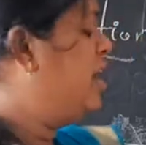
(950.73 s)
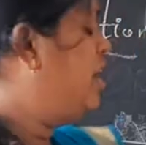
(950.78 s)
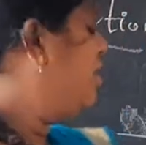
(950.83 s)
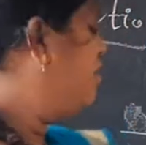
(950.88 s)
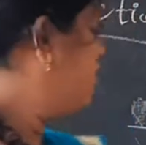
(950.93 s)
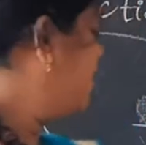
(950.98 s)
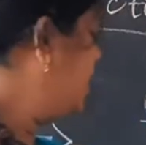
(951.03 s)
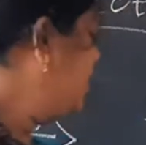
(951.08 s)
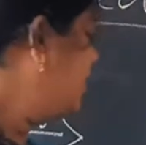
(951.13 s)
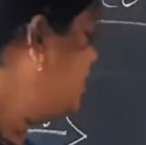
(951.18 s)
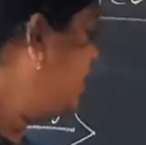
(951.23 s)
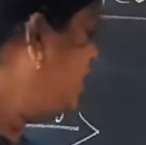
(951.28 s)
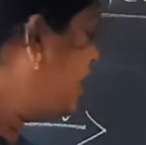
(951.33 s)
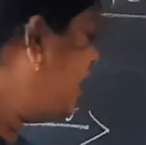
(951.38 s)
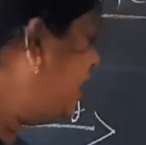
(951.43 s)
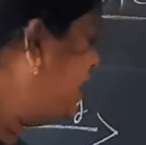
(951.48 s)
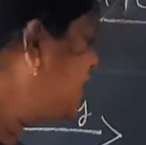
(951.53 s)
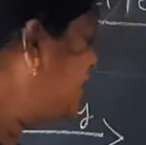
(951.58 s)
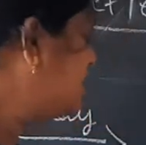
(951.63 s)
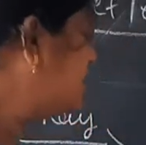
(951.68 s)
When the
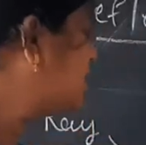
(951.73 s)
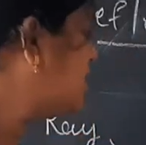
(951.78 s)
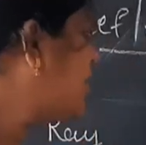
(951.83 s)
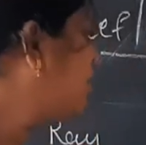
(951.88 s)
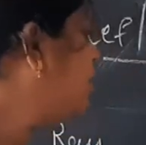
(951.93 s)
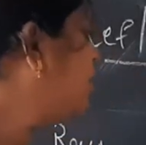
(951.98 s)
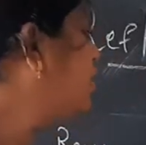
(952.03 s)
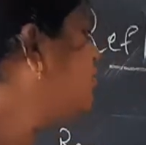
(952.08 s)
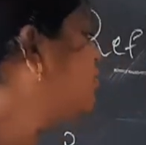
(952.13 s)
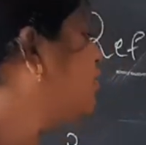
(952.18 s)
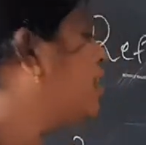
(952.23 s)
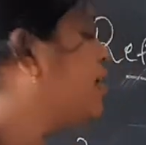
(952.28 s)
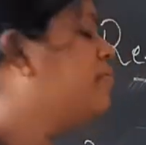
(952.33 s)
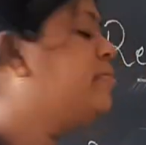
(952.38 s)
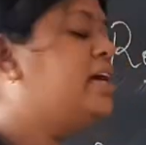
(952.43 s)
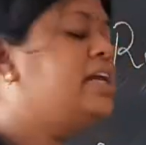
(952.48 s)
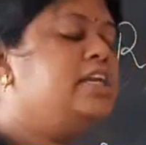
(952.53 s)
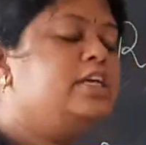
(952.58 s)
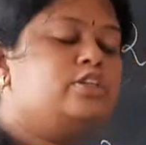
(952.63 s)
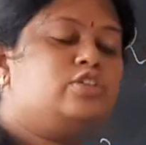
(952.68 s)
light is coming from
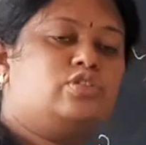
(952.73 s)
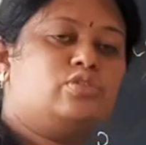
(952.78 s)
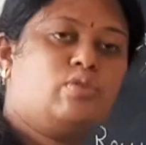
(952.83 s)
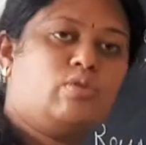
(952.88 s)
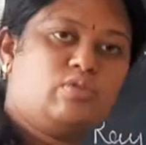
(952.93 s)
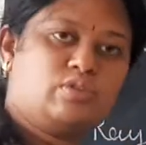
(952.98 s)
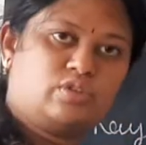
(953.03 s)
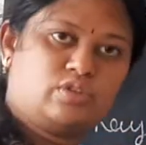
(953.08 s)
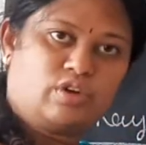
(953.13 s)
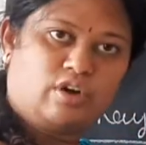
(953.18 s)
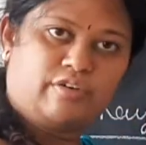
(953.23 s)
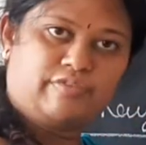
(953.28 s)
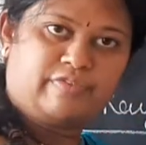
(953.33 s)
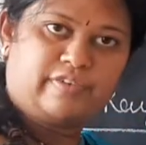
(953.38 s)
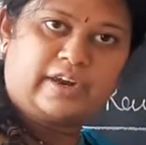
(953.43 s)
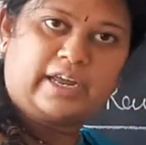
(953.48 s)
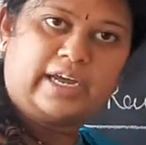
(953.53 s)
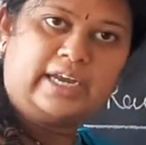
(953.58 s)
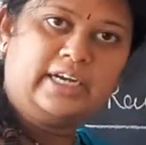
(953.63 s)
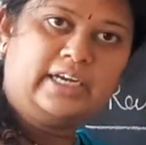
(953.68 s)
any source of
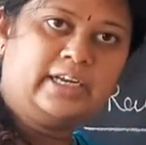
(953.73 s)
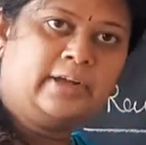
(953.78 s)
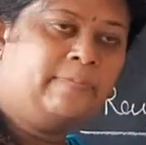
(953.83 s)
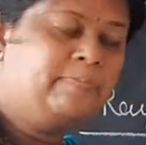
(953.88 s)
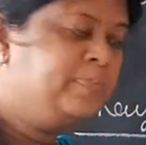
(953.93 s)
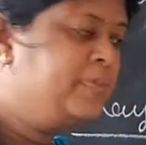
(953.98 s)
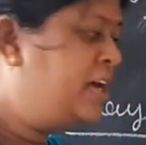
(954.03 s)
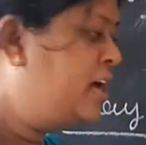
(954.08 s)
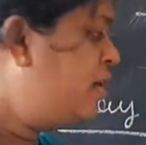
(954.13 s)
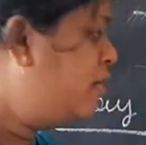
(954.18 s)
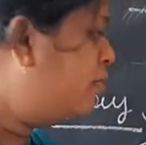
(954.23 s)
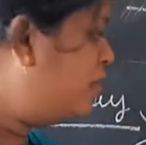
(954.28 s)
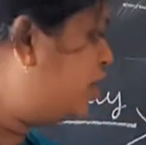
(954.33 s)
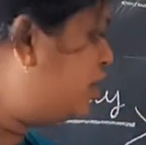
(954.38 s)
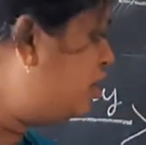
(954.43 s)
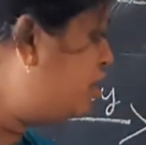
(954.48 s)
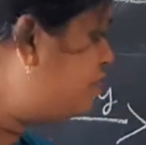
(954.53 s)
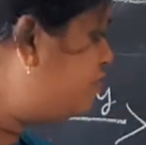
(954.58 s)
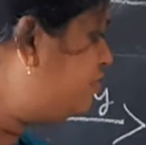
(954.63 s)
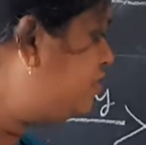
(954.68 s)
light, one
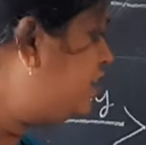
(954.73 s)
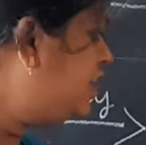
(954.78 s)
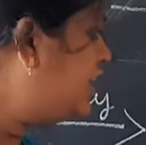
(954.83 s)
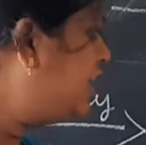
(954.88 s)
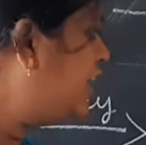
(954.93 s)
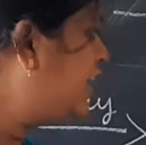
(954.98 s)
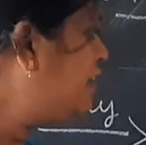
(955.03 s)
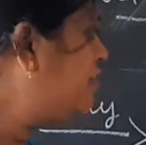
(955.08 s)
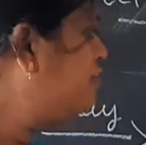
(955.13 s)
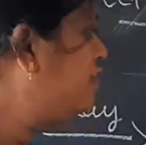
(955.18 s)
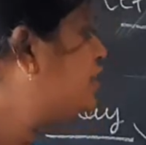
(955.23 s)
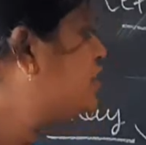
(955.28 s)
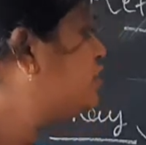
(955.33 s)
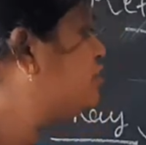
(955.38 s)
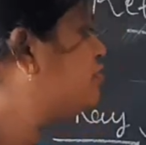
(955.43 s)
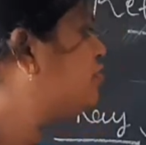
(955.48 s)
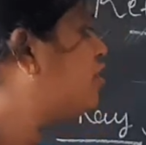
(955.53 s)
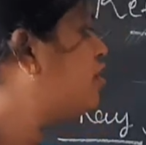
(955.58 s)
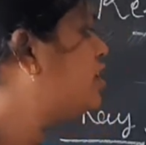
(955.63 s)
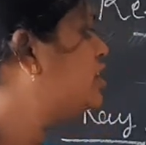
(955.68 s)
of the ray which
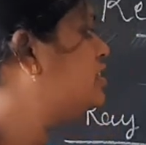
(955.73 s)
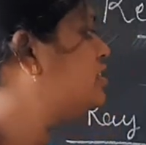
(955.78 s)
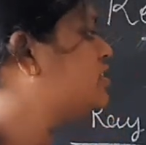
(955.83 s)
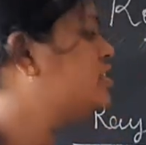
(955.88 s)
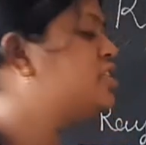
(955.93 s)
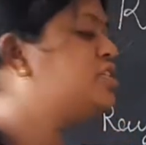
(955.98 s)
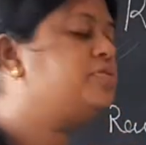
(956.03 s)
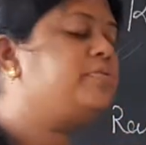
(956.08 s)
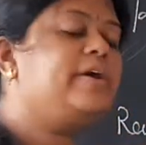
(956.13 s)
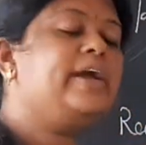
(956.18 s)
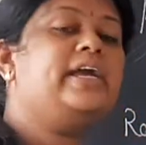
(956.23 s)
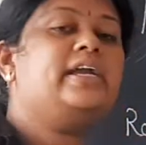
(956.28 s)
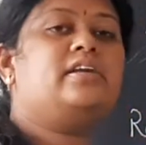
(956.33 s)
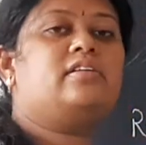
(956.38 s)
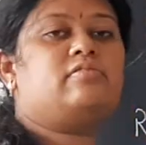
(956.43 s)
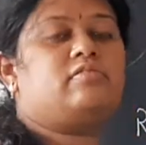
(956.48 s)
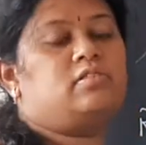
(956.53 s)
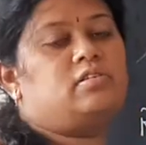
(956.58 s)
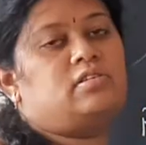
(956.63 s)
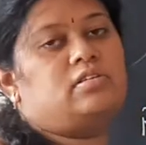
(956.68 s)
falls straight
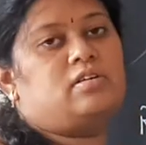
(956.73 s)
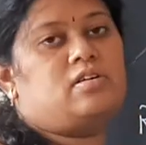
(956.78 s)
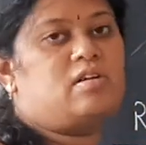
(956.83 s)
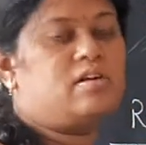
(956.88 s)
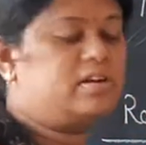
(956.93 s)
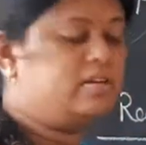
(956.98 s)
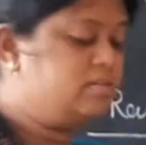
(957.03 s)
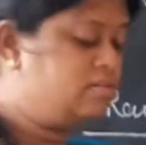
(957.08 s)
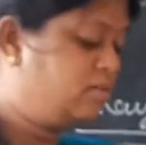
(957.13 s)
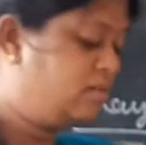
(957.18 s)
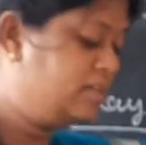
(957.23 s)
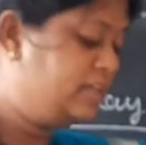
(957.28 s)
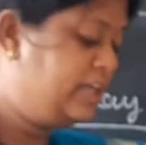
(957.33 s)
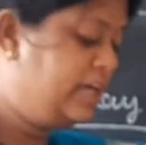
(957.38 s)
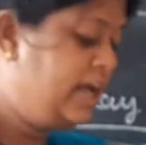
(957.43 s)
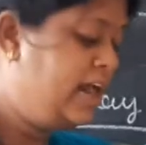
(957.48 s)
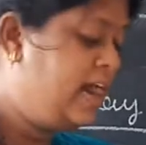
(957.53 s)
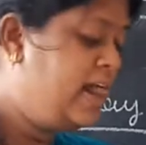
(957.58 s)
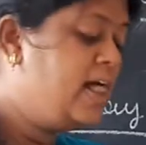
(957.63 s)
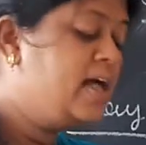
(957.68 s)
or on
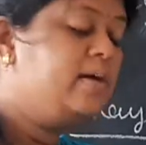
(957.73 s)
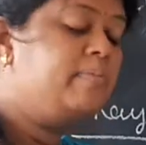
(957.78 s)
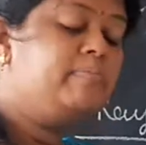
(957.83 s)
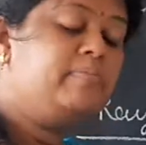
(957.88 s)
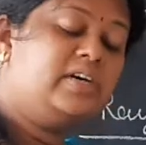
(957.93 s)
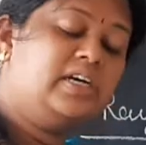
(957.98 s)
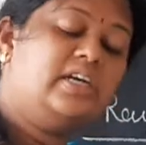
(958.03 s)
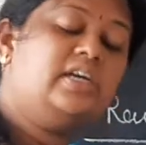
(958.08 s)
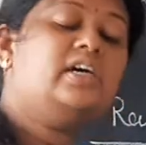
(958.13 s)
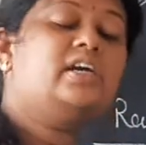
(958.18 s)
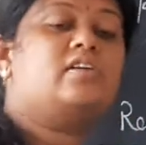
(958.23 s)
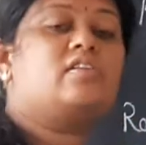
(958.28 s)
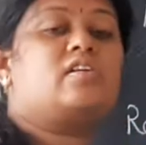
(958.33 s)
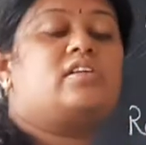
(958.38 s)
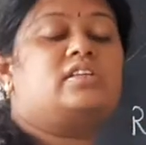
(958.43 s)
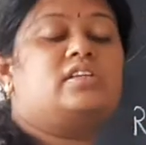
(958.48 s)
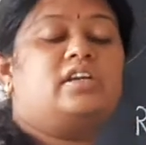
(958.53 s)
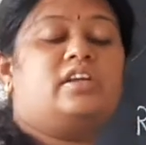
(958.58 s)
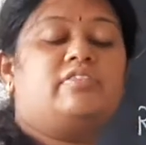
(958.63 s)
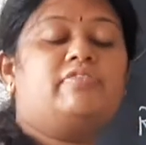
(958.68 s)
the mirror
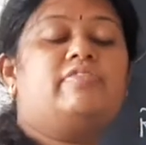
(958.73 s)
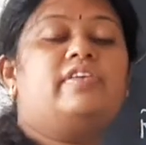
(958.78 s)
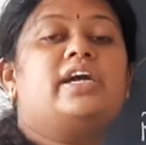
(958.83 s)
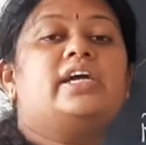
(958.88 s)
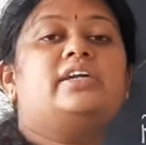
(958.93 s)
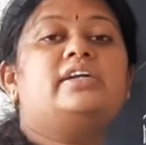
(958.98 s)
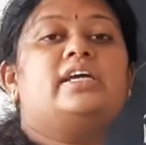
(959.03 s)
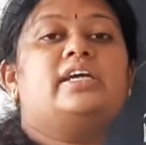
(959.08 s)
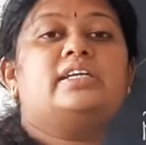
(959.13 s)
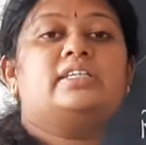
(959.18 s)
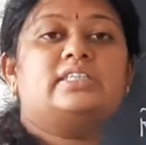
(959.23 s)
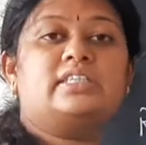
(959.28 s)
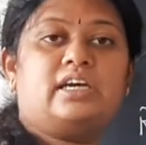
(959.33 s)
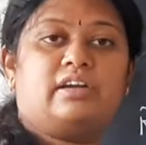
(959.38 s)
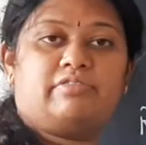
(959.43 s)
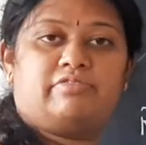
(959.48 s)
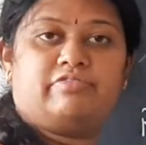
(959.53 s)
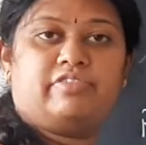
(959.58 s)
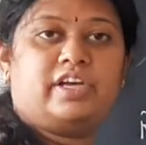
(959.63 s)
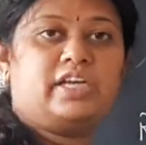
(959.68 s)
or the reflecting
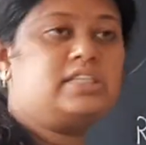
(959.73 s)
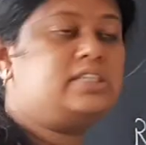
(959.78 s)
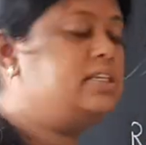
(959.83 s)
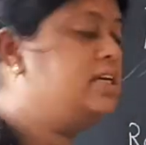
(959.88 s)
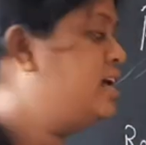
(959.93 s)
surface